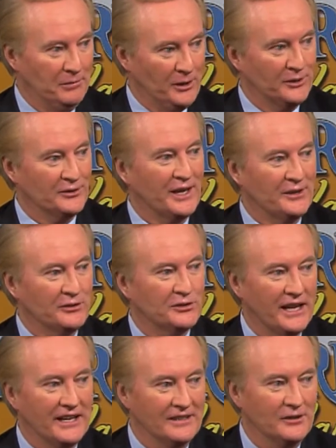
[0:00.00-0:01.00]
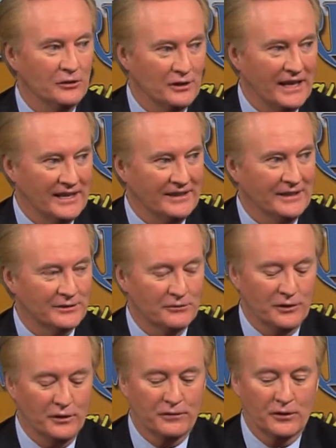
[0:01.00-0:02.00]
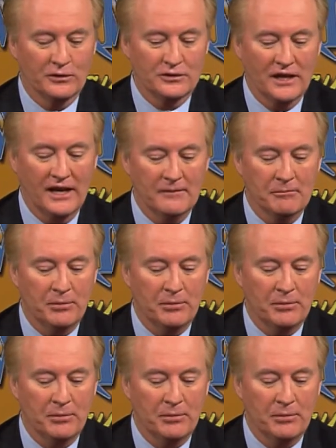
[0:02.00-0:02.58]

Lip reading: because I understand that you're getting this for the first time.